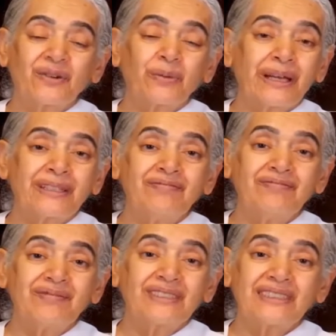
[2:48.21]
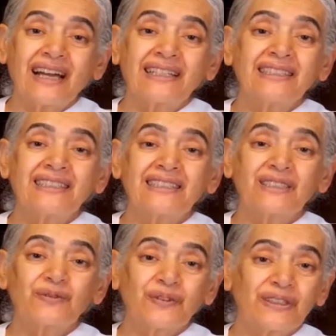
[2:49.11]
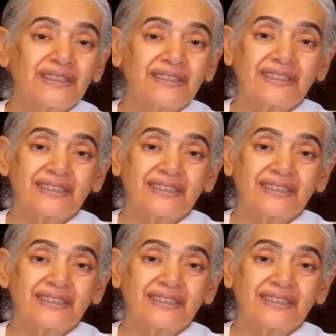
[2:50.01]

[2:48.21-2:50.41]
When scientists first